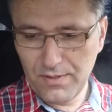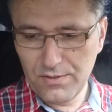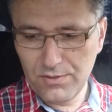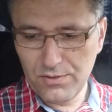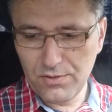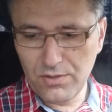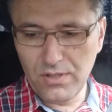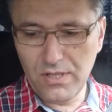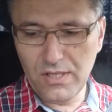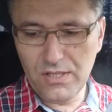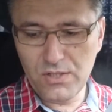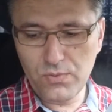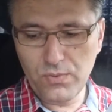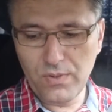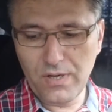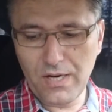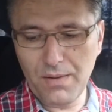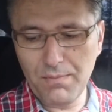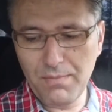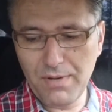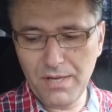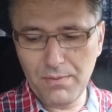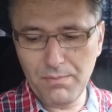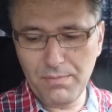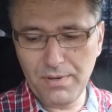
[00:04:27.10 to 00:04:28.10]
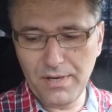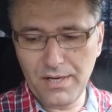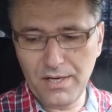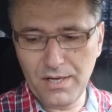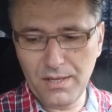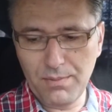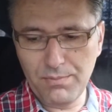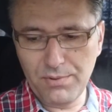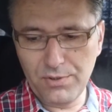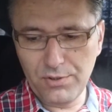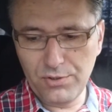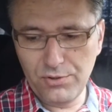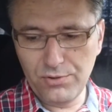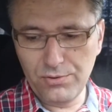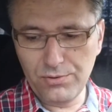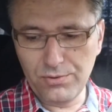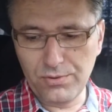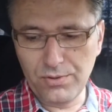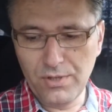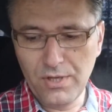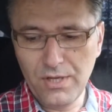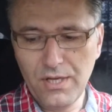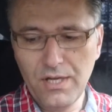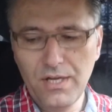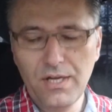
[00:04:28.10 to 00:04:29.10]
So that's what I meant by number
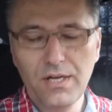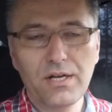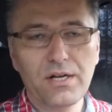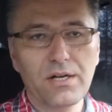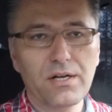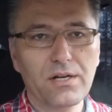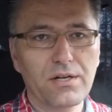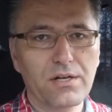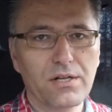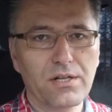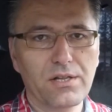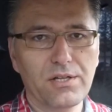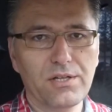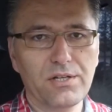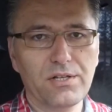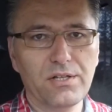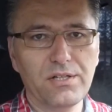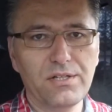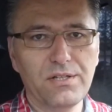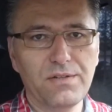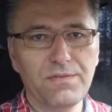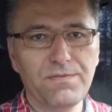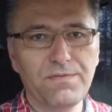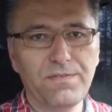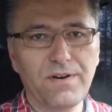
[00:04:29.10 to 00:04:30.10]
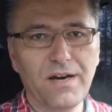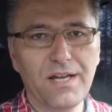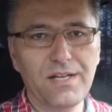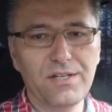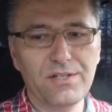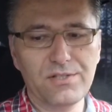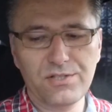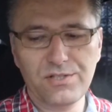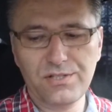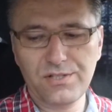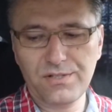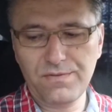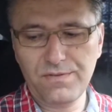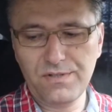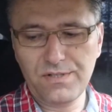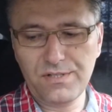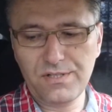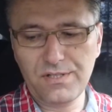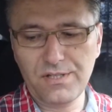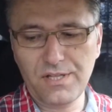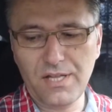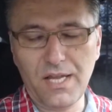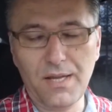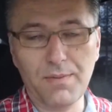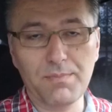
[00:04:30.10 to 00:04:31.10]
two. Clearly define the
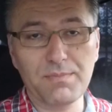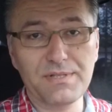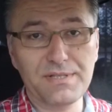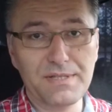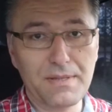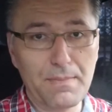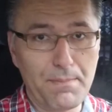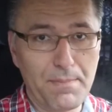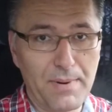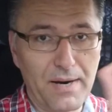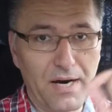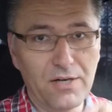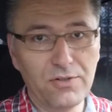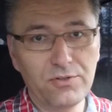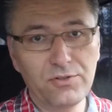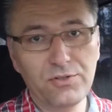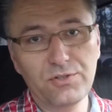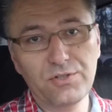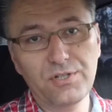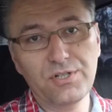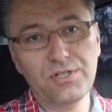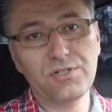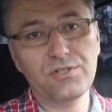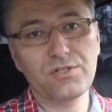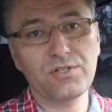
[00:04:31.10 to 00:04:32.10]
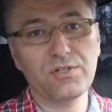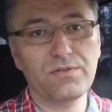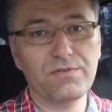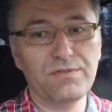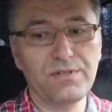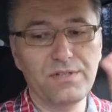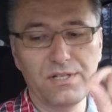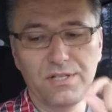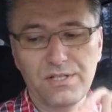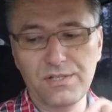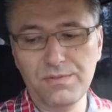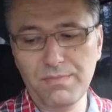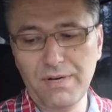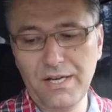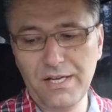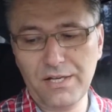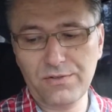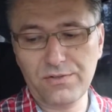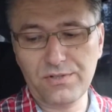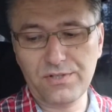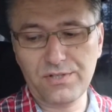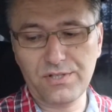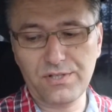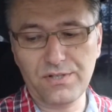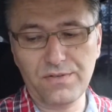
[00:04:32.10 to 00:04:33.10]
service names, the boundaries of these
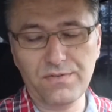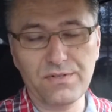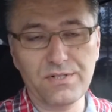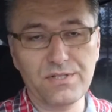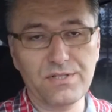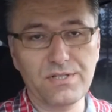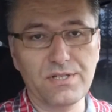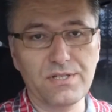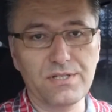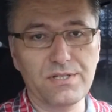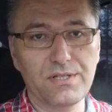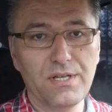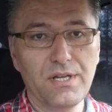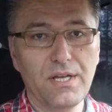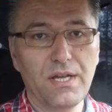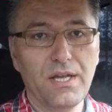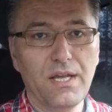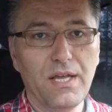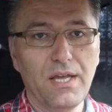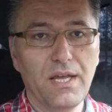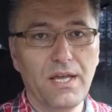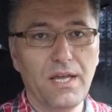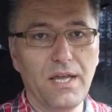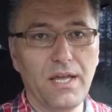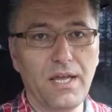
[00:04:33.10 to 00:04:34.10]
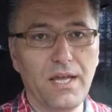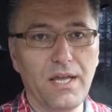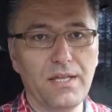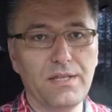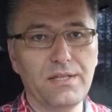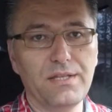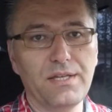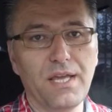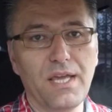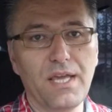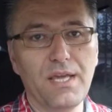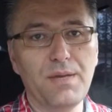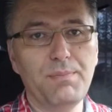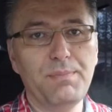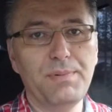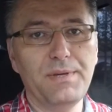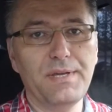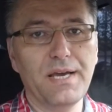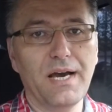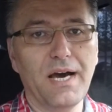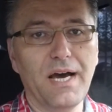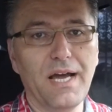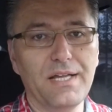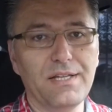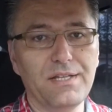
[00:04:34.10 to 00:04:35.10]
microservices, and the
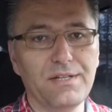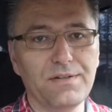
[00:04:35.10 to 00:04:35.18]
API